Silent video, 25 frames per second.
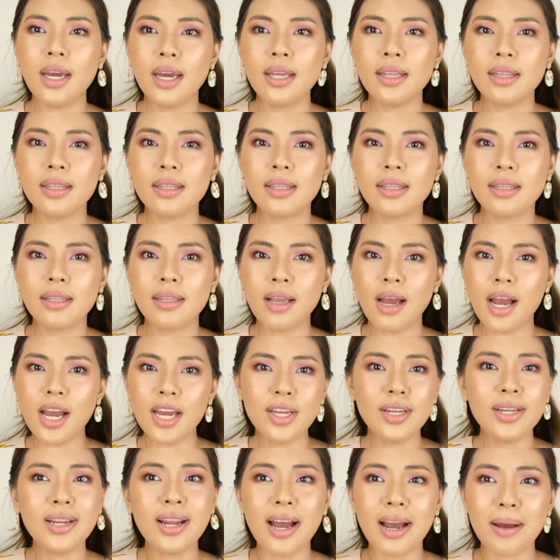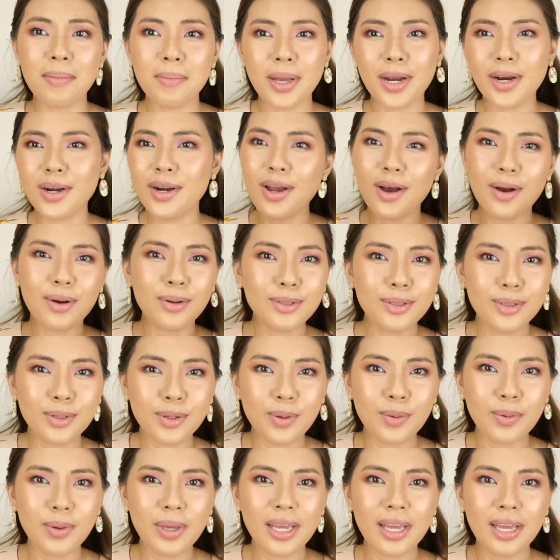And ayun na, meron akong
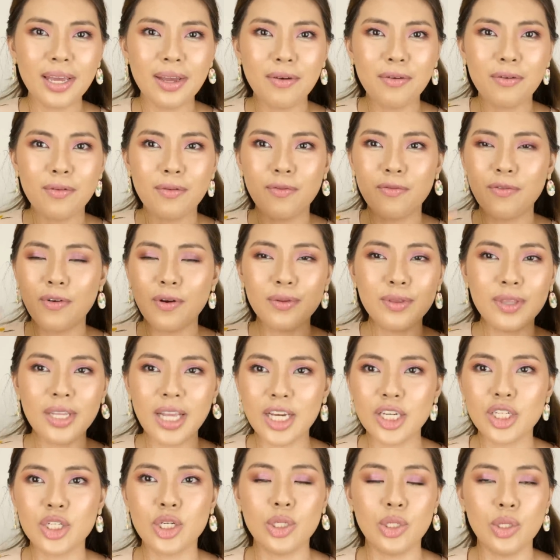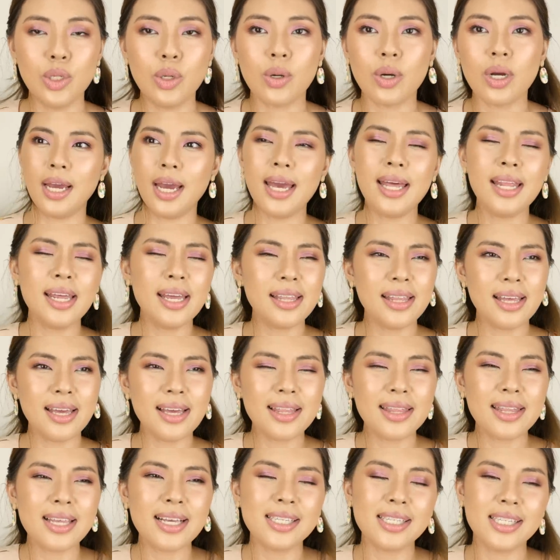dewy foundation look. And I
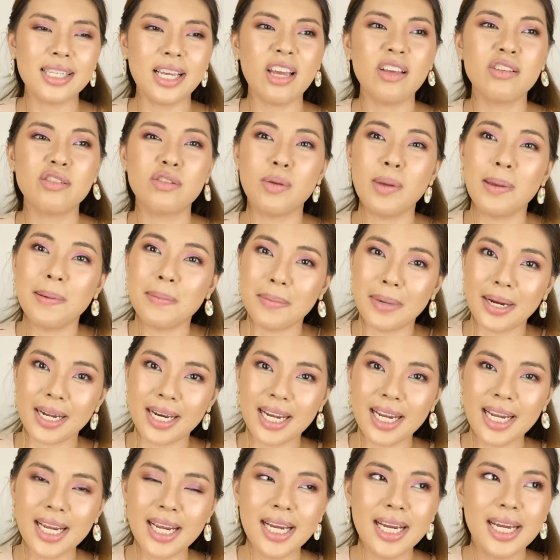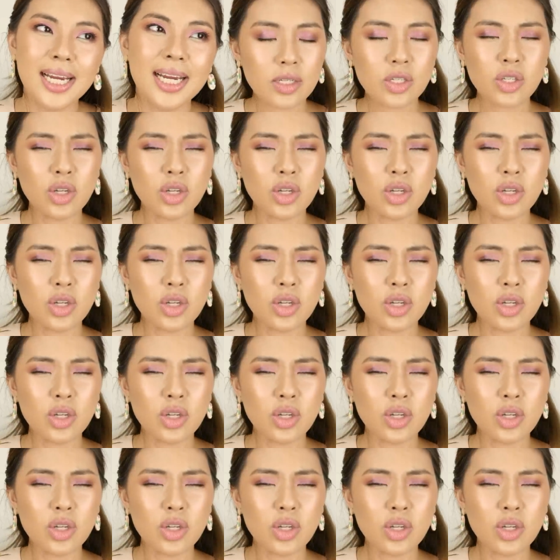think that saves me money.